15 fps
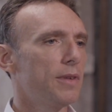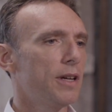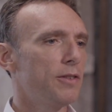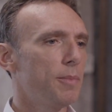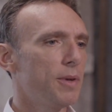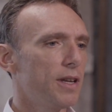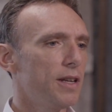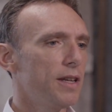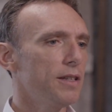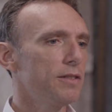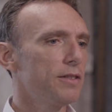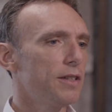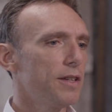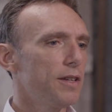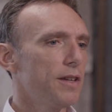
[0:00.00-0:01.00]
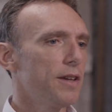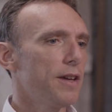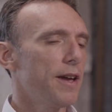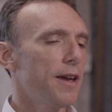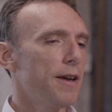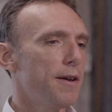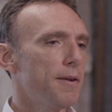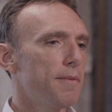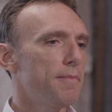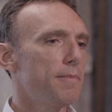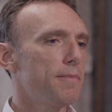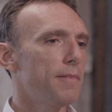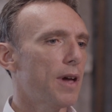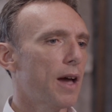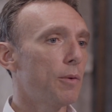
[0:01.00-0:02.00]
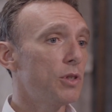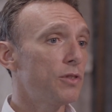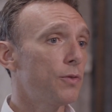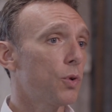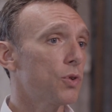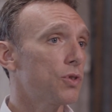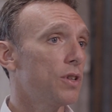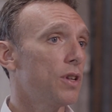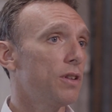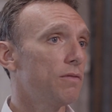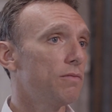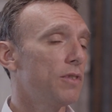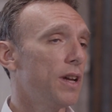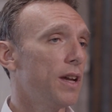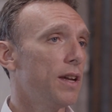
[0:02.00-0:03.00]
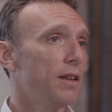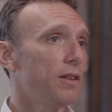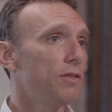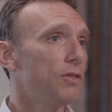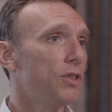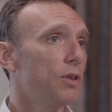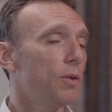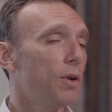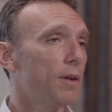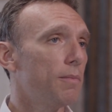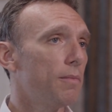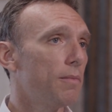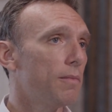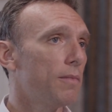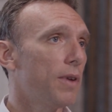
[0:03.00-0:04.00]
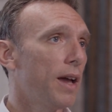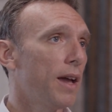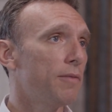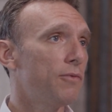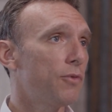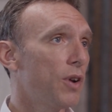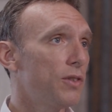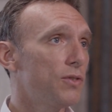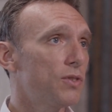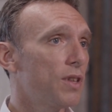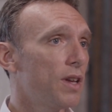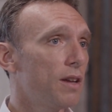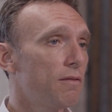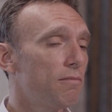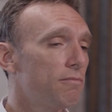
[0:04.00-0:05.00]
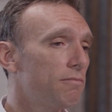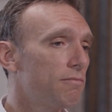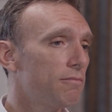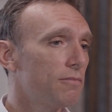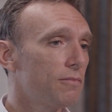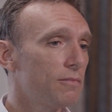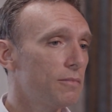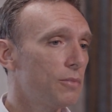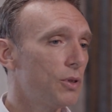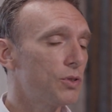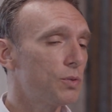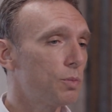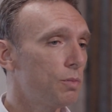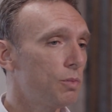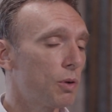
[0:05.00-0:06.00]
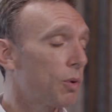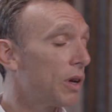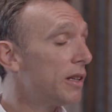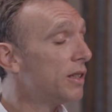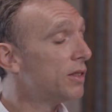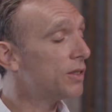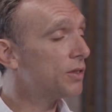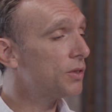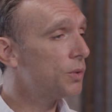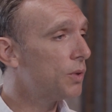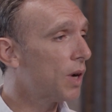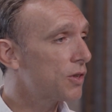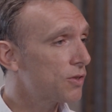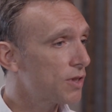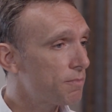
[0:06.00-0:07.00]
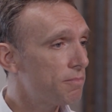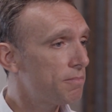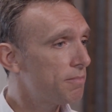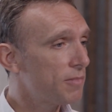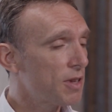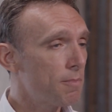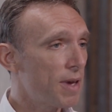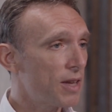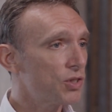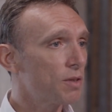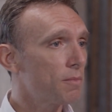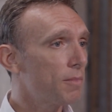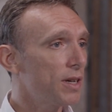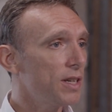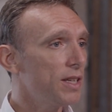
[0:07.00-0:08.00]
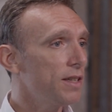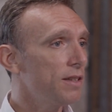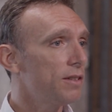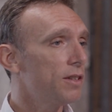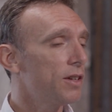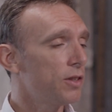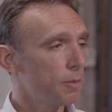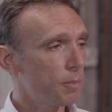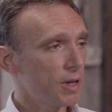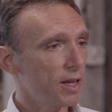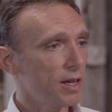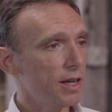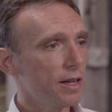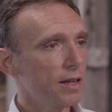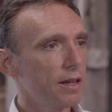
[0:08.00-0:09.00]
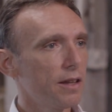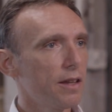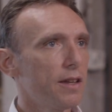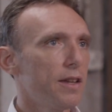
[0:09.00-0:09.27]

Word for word: at the beginning. I was fortunate that, you know, I had friends that were willing to actually invest some money at the beginning.